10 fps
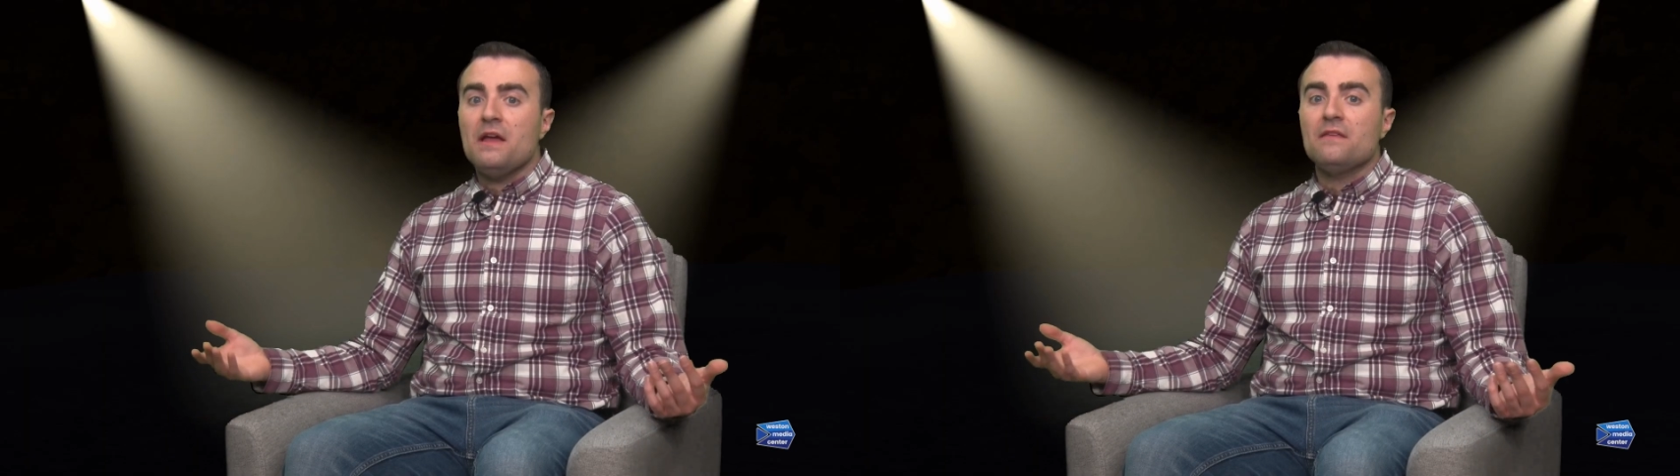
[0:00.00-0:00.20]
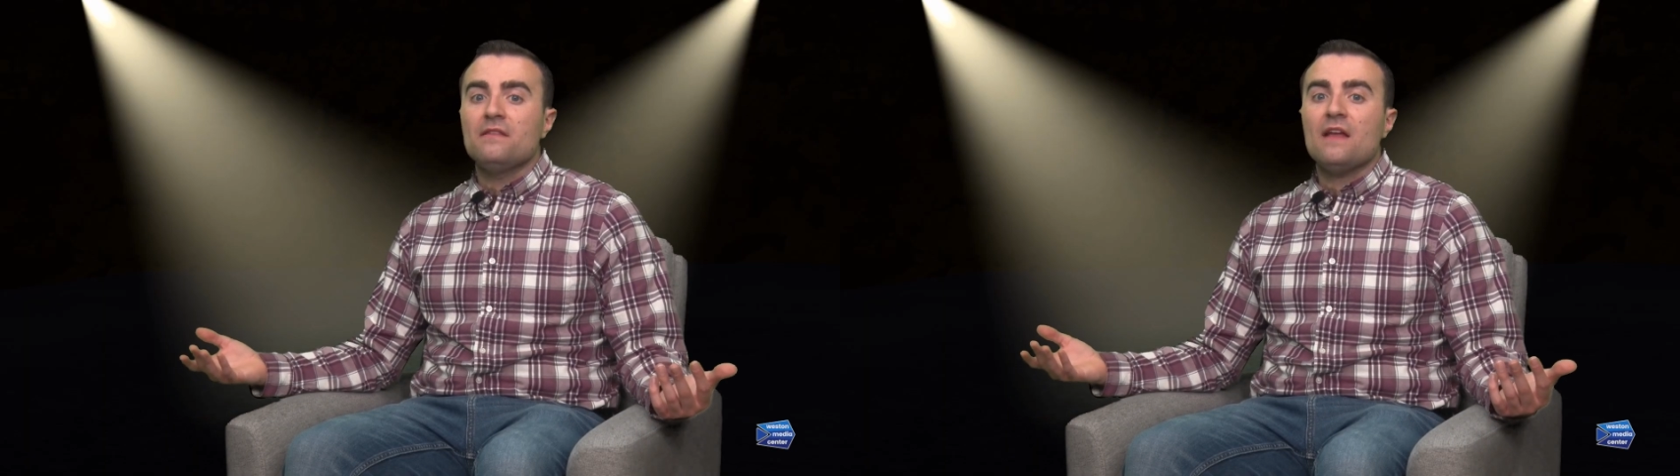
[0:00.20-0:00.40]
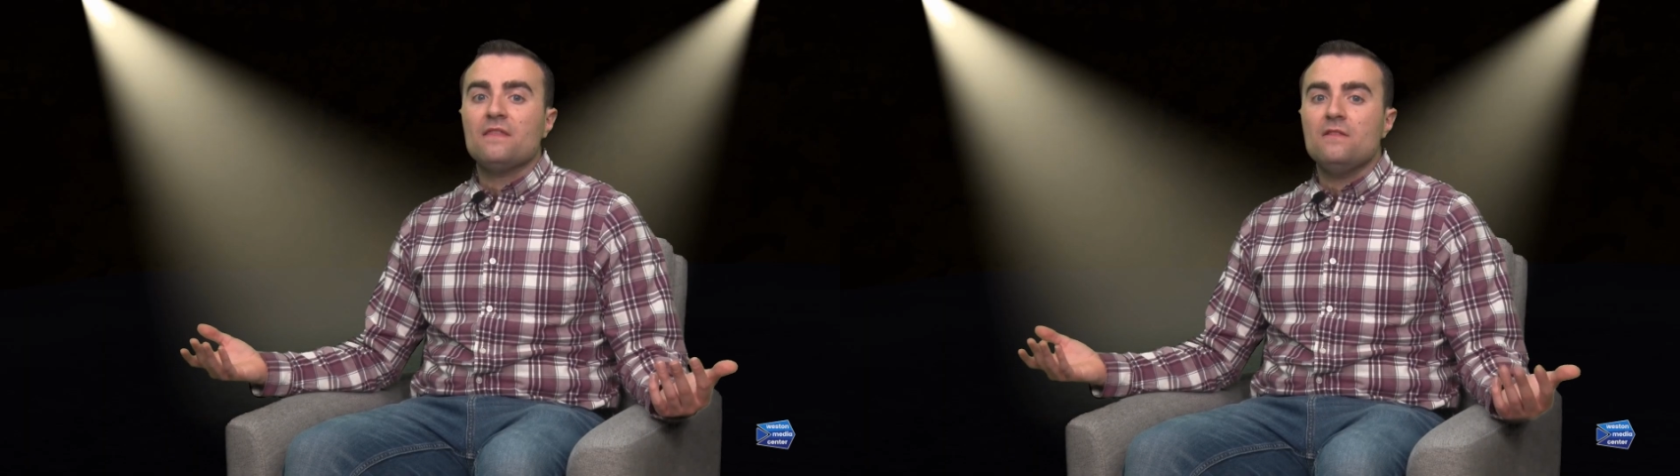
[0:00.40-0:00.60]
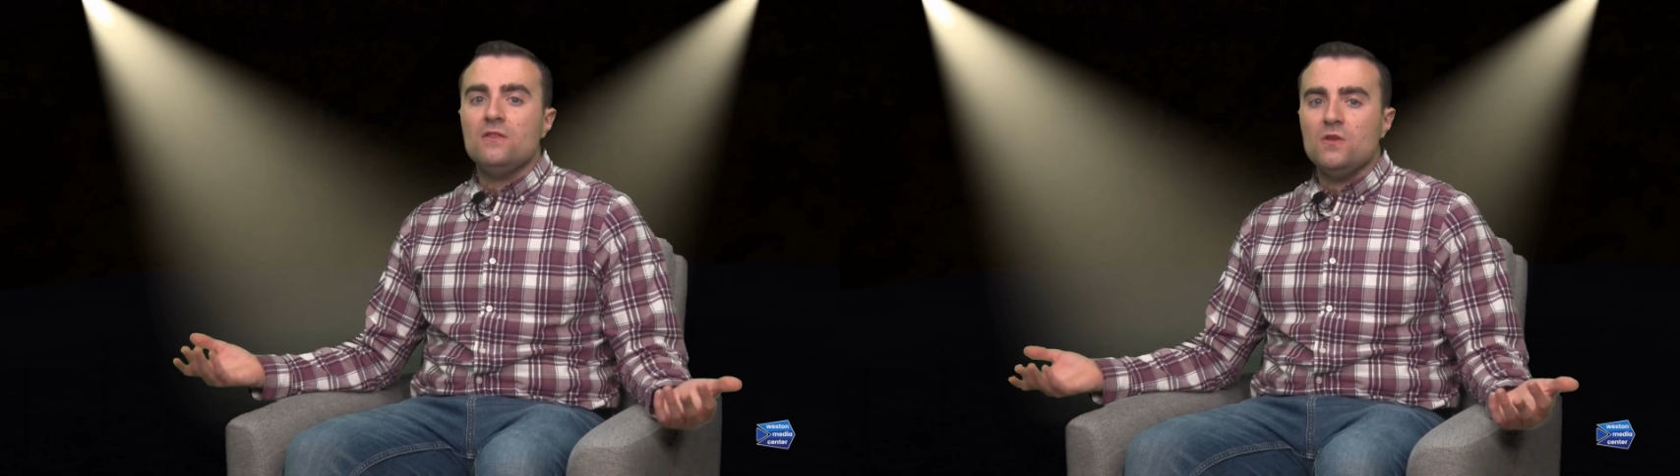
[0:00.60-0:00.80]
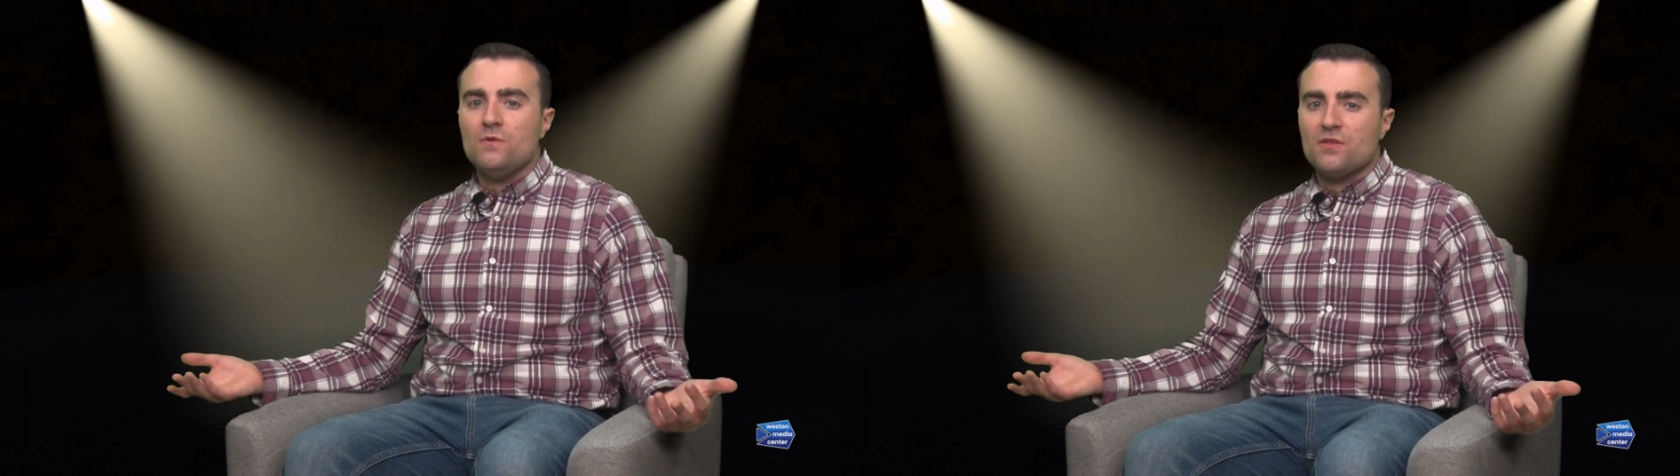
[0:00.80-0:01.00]
is not the
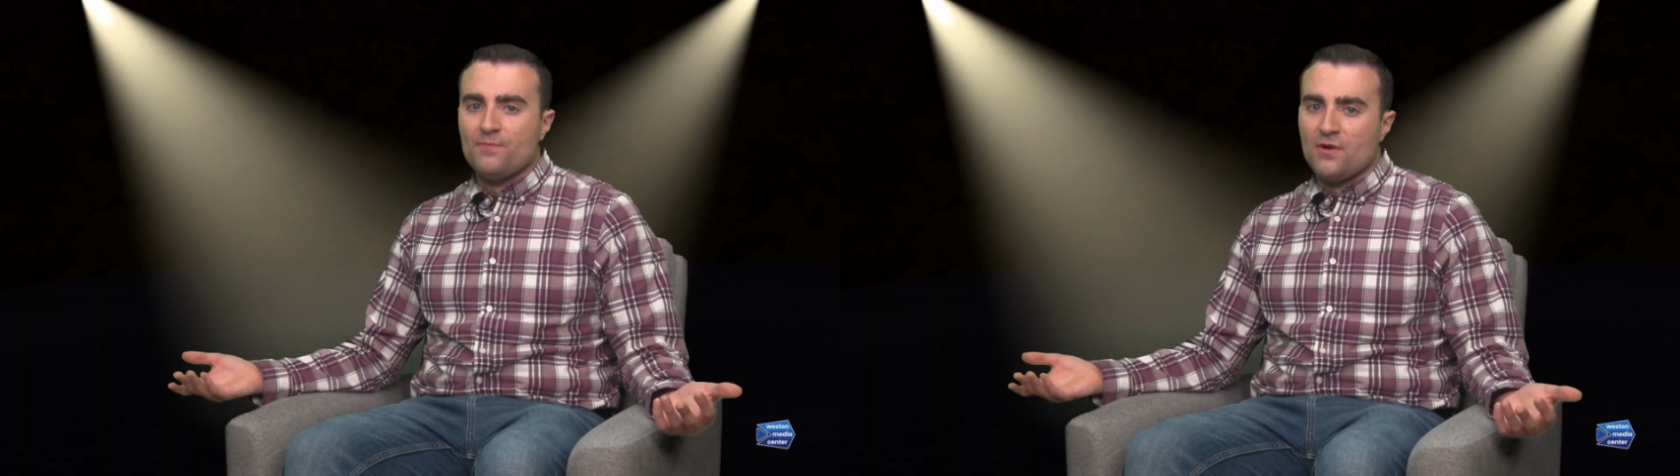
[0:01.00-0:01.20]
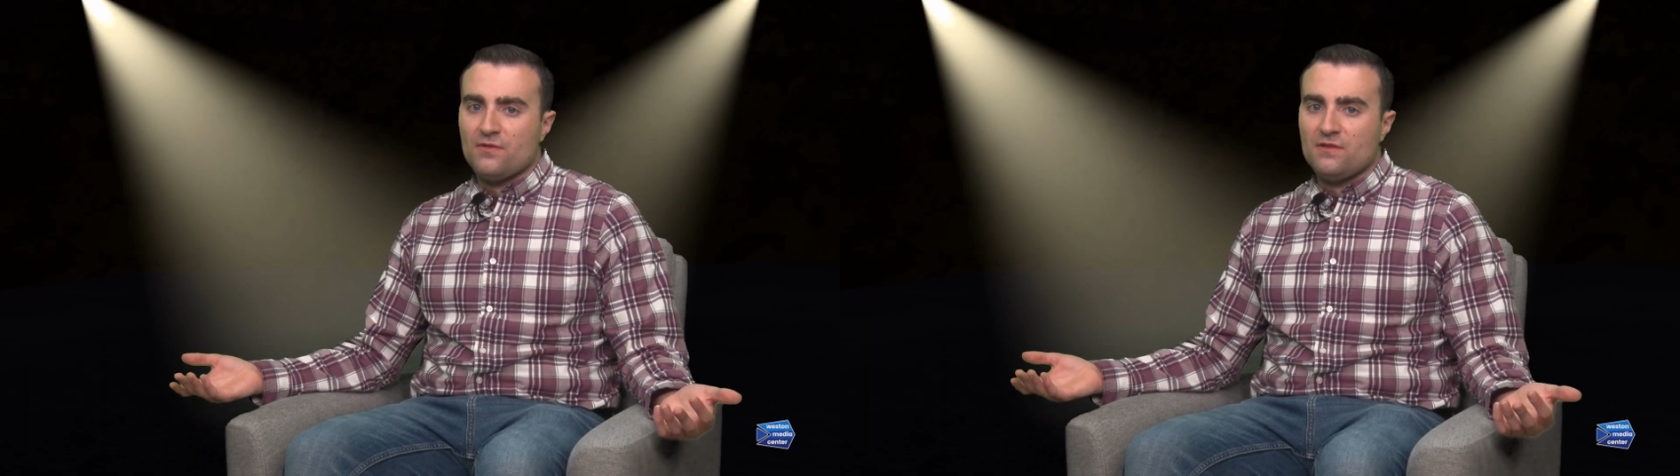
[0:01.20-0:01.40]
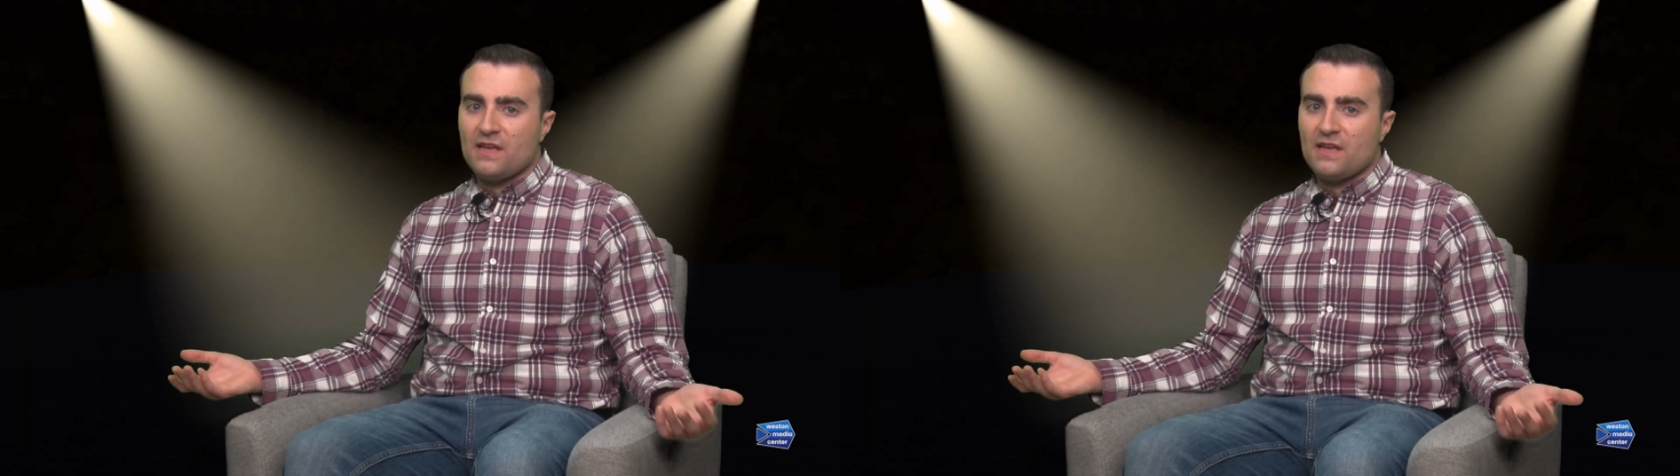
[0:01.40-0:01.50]
newest person